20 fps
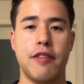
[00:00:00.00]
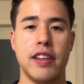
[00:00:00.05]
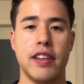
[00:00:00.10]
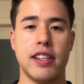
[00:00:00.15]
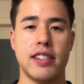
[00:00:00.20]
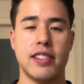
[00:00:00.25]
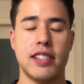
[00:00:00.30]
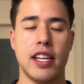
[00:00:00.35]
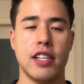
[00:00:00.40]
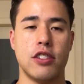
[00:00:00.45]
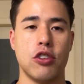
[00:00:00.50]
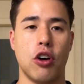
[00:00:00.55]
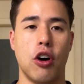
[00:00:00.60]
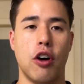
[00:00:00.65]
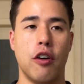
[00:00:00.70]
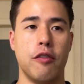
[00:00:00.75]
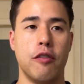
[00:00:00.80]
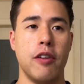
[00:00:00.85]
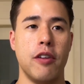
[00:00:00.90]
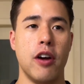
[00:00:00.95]
in the sense
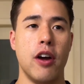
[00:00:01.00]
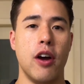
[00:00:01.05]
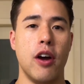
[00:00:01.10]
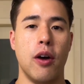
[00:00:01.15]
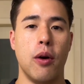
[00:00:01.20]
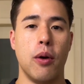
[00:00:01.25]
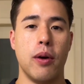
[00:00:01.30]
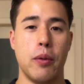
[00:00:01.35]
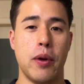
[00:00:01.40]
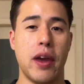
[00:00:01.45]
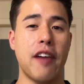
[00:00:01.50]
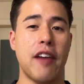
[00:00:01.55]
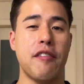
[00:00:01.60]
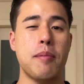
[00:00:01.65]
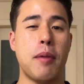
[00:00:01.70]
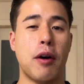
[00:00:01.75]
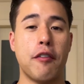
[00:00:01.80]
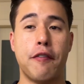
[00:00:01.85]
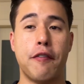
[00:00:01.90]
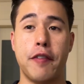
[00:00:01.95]
of we have
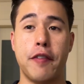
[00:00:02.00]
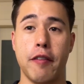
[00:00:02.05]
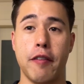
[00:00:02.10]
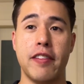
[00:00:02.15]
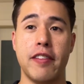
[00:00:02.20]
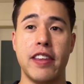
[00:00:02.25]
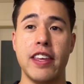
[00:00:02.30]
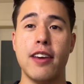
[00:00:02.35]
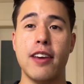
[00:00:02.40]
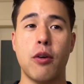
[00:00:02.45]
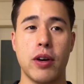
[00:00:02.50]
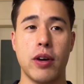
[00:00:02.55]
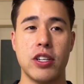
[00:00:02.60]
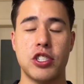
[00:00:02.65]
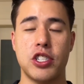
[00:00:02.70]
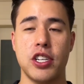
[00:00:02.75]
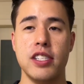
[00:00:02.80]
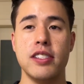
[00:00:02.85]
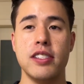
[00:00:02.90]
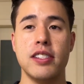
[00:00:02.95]
about 50
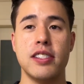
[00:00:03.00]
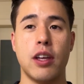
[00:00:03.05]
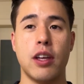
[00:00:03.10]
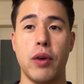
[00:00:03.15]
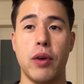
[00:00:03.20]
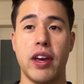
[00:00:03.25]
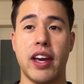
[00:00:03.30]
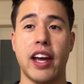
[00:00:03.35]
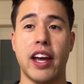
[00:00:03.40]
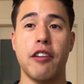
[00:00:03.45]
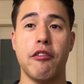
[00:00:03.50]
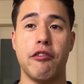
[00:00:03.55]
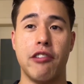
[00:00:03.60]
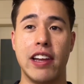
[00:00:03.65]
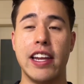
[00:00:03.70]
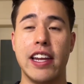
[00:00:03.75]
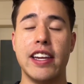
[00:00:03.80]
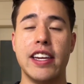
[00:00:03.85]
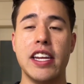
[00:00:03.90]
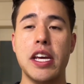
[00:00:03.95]
questions that we kind of
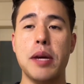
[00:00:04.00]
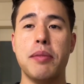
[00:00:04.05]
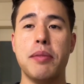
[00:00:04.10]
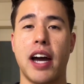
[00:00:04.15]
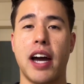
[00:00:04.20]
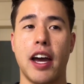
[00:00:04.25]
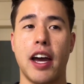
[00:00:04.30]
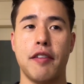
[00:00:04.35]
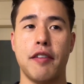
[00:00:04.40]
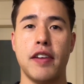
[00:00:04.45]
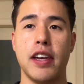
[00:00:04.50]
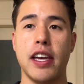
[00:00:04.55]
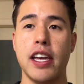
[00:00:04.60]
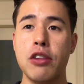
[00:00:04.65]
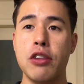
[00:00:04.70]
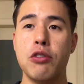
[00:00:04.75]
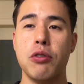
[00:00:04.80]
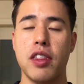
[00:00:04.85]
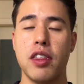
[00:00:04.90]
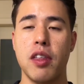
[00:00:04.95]
really deep dive
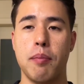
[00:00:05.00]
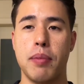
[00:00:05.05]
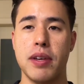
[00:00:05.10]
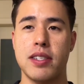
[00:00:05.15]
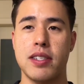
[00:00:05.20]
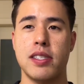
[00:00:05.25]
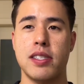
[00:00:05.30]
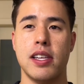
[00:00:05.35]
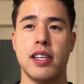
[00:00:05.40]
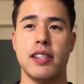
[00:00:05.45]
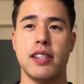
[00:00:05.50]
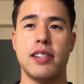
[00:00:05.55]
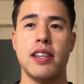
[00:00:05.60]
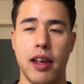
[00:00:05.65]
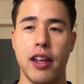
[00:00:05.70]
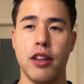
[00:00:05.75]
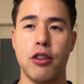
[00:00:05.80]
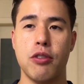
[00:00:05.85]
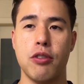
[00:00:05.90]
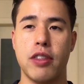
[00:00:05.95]
into the business,
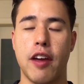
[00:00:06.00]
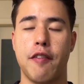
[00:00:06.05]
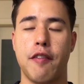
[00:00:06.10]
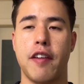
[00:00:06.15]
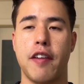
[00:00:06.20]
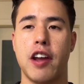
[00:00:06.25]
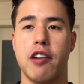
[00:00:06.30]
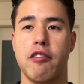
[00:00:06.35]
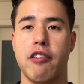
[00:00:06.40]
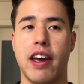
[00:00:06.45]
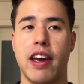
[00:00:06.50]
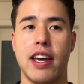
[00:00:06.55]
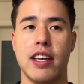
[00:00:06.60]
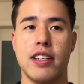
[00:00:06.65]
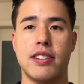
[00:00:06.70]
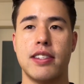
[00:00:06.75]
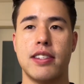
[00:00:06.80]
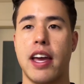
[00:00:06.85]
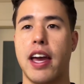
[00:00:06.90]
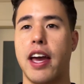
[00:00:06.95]
into their
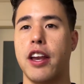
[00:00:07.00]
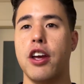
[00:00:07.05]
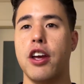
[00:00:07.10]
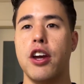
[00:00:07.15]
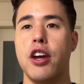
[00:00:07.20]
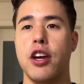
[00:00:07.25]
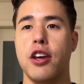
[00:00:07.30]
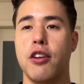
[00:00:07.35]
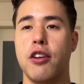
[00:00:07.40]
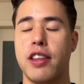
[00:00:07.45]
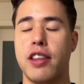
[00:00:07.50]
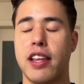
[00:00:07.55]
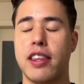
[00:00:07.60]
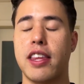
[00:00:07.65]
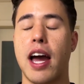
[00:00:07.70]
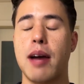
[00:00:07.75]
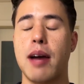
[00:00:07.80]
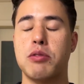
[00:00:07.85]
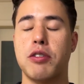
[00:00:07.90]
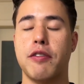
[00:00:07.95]
fundraise, and the
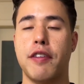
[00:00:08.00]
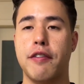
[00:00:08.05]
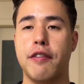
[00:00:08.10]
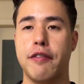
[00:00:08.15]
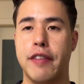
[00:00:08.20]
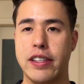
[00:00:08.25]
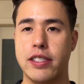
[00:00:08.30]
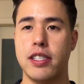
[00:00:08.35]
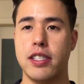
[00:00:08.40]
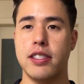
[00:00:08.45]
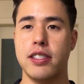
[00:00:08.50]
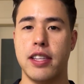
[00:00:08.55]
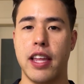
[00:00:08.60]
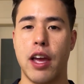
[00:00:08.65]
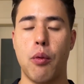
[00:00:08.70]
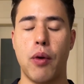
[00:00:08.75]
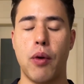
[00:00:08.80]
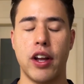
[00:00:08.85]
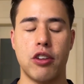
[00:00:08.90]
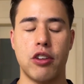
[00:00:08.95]
types of investors they
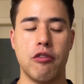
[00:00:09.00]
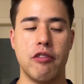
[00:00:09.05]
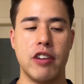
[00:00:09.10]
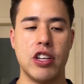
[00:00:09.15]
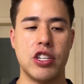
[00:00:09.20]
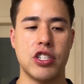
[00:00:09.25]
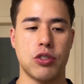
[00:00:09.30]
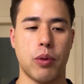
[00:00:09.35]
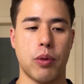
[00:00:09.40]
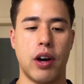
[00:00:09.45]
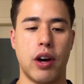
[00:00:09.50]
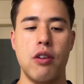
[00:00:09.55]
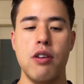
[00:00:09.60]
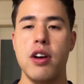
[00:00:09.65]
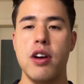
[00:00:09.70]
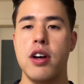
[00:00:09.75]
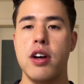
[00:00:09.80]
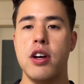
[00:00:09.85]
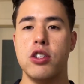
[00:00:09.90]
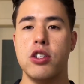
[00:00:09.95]
want to reach as
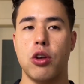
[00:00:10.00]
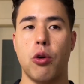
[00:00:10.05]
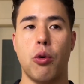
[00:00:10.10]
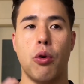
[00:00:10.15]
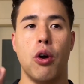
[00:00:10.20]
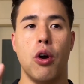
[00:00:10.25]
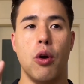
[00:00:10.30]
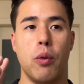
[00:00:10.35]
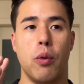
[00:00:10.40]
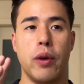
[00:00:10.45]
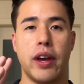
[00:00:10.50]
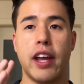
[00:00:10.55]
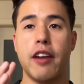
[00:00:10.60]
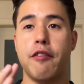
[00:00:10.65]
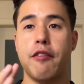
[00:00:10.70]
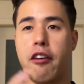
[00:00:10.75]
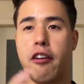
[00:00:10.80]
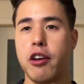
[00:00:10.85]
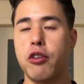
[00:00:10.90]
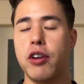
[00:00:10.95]
well. So we get a
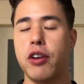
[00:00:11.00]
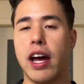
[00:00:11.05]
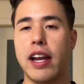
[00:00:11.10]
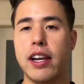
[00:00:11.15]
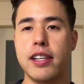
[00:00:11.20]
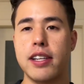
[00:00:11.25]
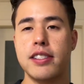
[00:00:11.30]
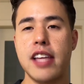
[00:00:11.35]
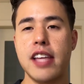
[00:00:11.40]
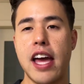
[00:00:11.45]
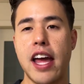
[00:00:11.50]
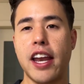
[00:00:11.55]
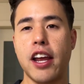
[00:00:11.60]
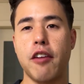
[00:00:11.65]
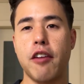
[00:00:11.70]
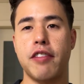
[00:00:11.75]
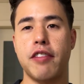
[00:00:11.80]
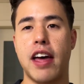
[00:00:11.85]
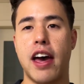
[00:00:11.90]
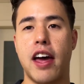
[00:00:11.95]
very good understanding
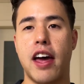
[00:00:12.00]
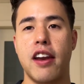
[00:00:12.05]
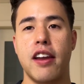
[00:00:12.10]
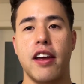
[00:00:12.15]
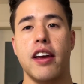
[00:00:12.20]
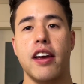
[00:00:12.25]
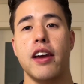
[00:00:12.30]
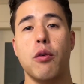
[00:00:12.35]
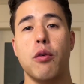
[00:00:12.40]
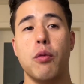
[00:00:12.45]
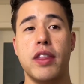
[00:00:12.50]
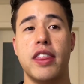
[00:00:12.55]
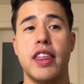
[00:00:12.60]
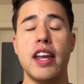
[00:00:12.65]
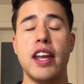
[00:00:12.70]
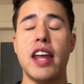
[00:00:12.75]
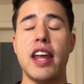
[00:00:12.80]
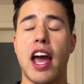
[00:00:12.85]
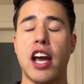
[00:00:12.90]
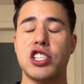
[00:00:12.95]
of that. We
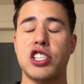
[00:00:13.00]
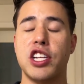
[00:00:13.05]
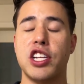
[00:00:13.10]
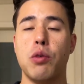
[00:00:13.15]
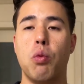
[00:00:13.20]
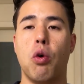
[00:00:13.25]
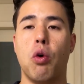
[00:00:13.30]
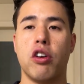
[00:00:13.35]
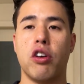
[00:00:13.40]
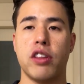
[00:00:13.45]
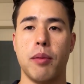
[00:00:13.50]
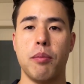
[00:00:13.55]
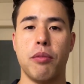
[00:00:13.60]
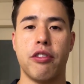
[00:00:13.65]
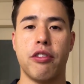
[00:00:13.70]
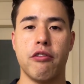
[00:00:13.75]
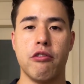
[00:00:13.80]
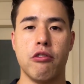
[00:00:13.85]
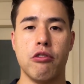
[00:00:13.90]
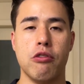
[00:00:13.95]
then actually walk them
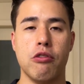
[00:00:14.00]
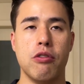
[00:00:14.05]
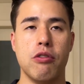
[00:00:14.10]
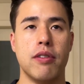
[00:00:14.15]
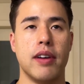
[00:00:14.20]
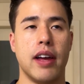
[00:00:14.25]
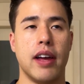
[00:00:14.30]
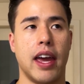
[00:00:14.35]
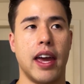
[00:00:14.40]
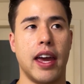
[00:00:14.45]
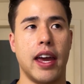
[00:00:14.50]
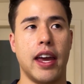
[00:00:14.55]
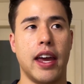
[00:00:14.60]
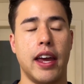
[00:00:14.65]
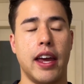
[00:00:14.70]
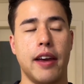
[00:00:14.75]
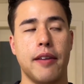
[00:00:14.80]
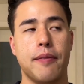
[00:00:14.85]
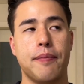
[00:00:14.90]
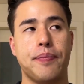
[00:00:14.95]
through
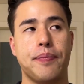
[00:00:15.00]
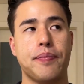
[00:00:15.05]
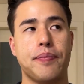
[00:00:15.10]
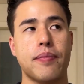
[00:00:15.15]
a